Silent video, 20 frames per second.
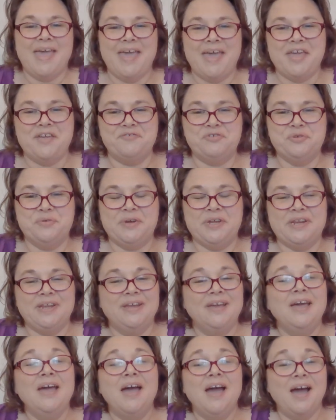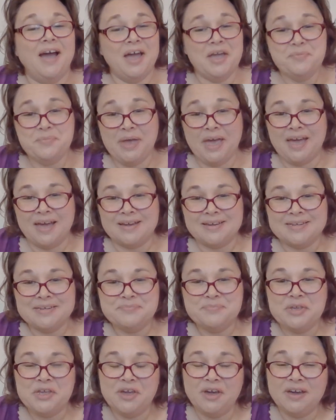hey everyone i'm back
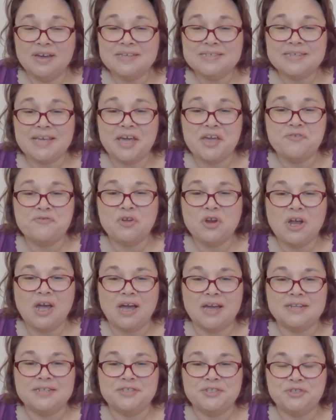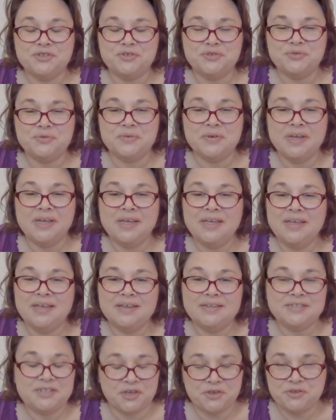because i forgot to
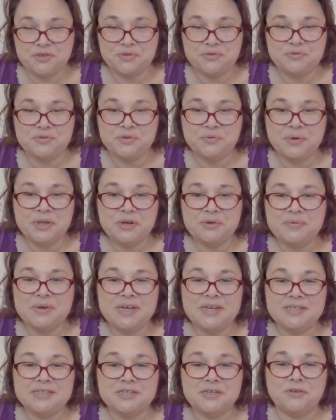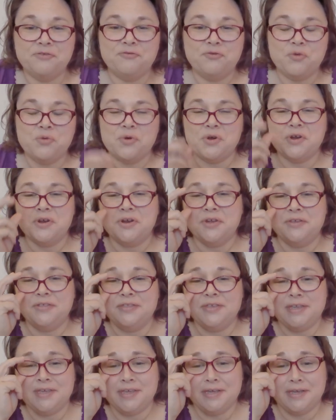tell you who the winner was for
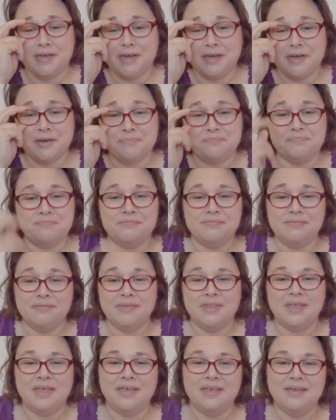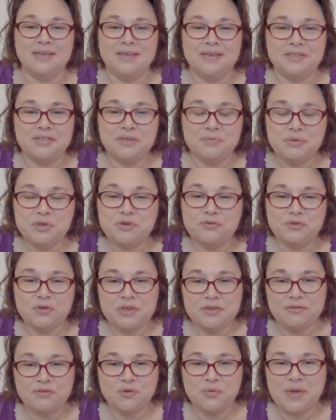the um, the beautiful
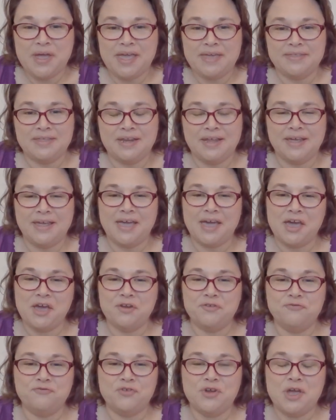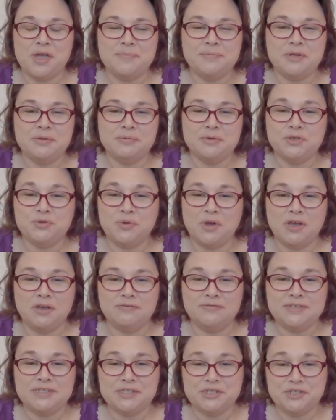giveaway that i had from number
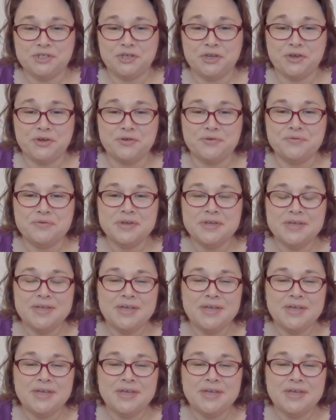12 stitch co